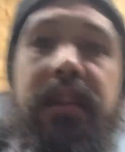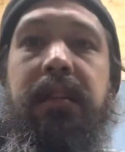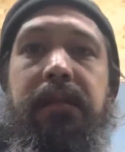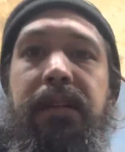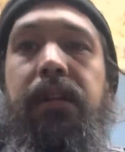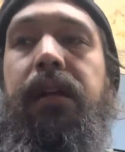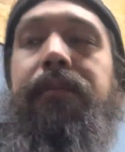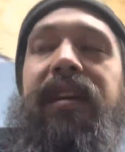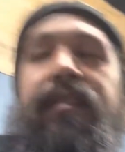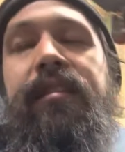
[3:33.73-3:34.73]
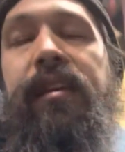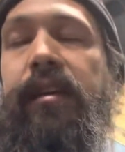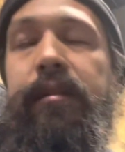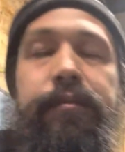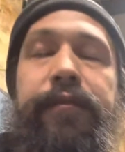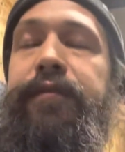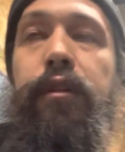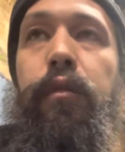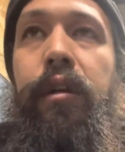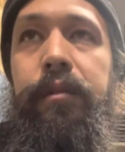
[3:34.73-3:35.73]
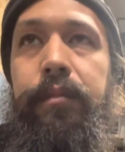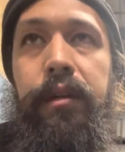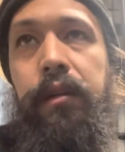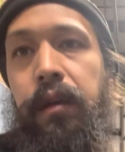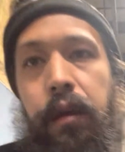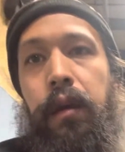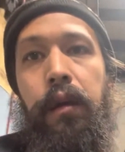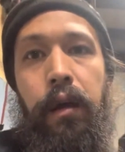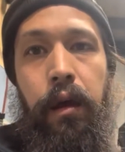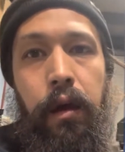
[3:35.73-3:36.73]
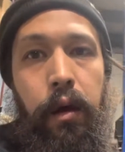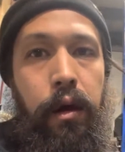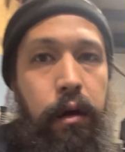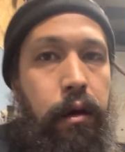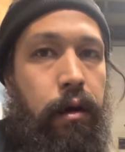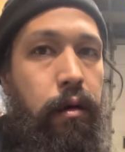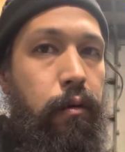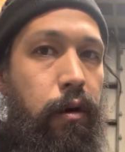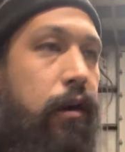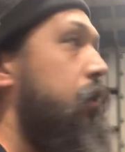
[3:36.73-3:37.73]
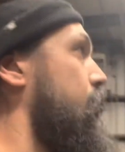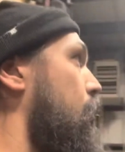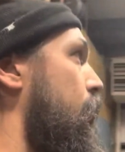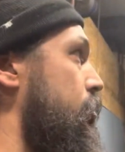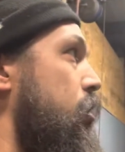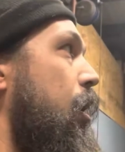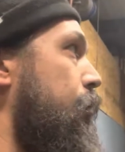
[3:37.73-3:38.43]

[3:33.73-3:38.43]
the video, I meant to take a full one, but working on the car at the shop